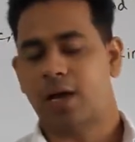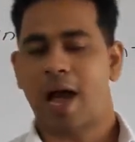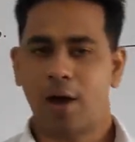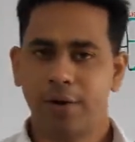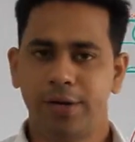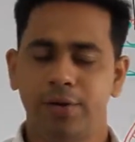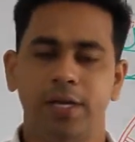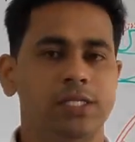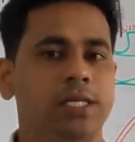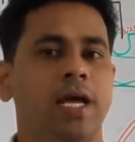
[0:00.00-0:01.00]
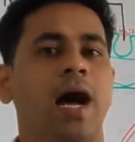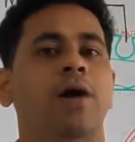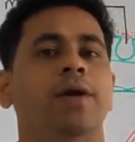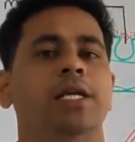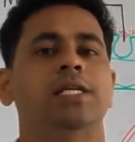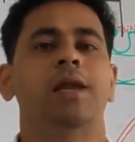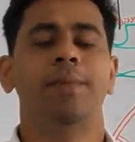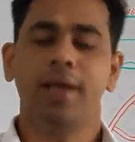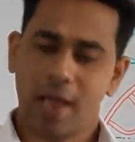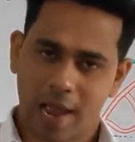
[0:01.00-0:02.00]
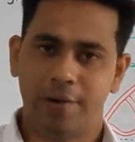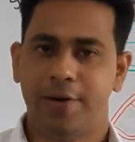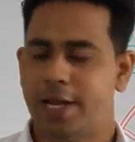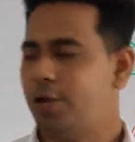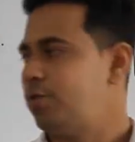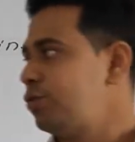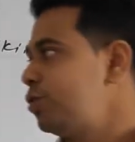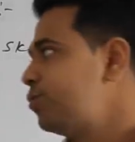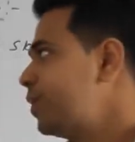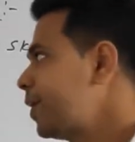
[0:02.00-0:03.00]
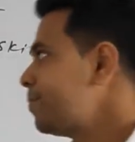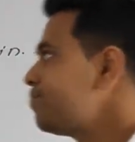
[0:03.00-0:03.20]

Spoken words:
How it is helping, I will tell you, don't worry.